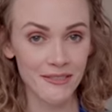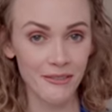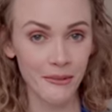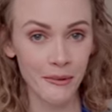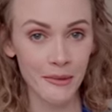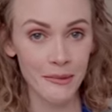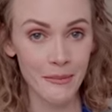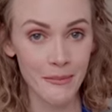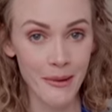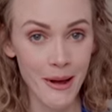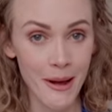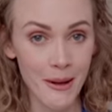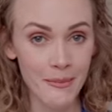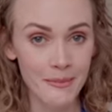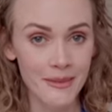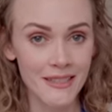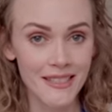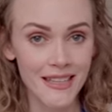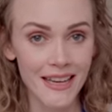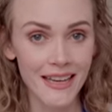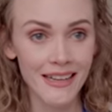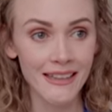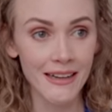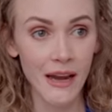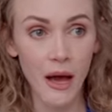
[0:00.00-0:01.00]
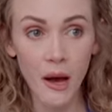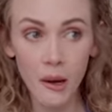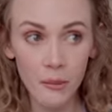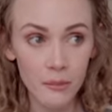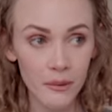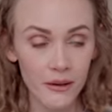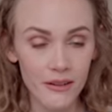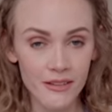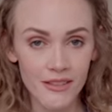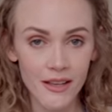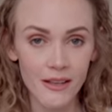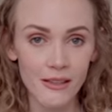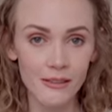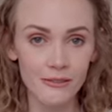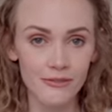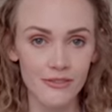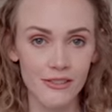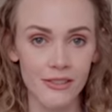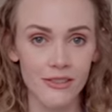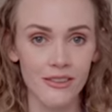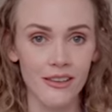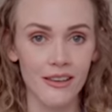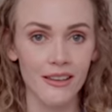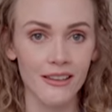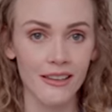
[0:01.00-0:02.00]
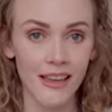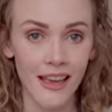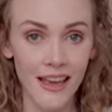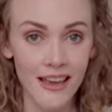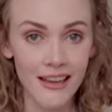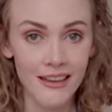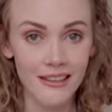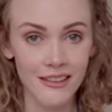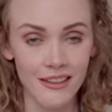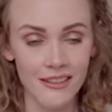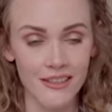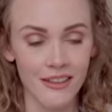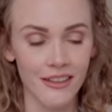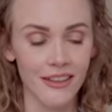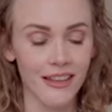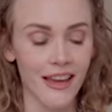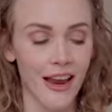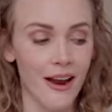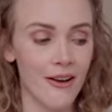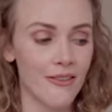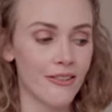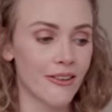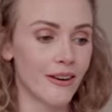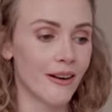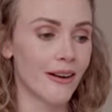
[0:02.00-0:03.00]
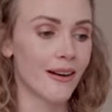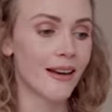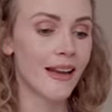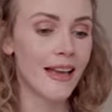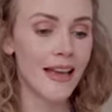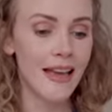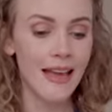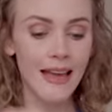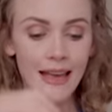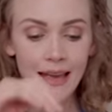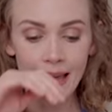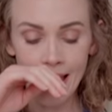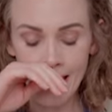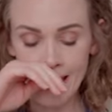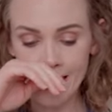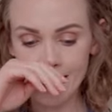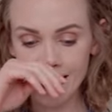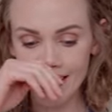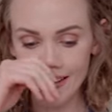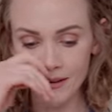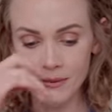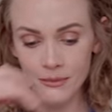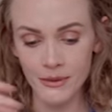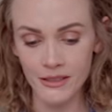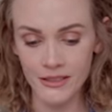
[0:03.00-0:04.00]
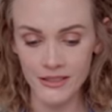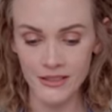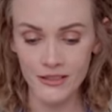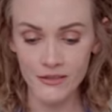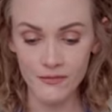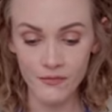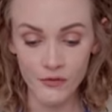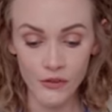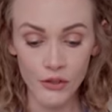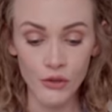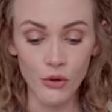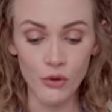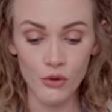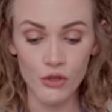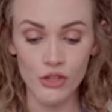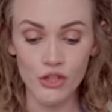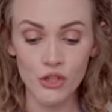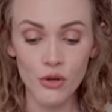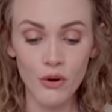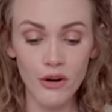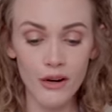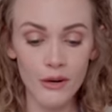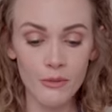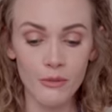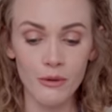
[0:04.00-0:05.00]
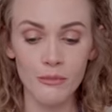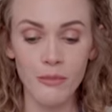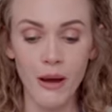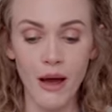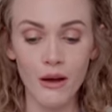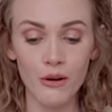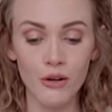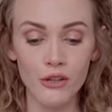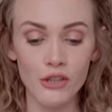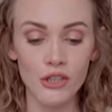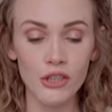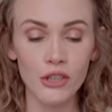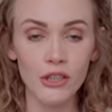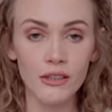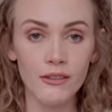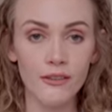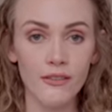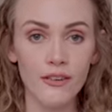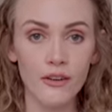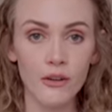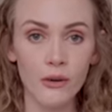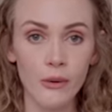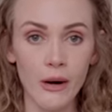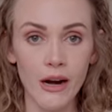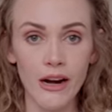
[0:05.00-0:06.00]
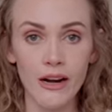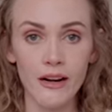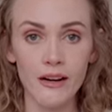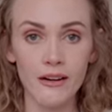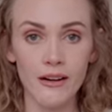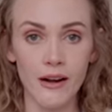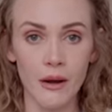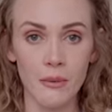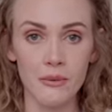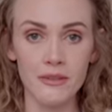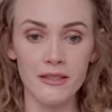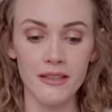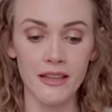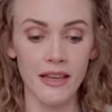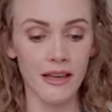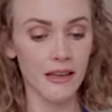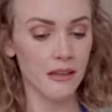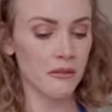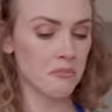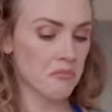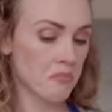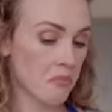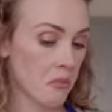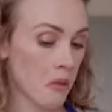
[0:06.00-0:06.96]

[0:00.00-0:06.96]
from the mom saying, help yourself to the cake that's on the counter. And it was, you know, strong with powdered sugar everywhere, and I was like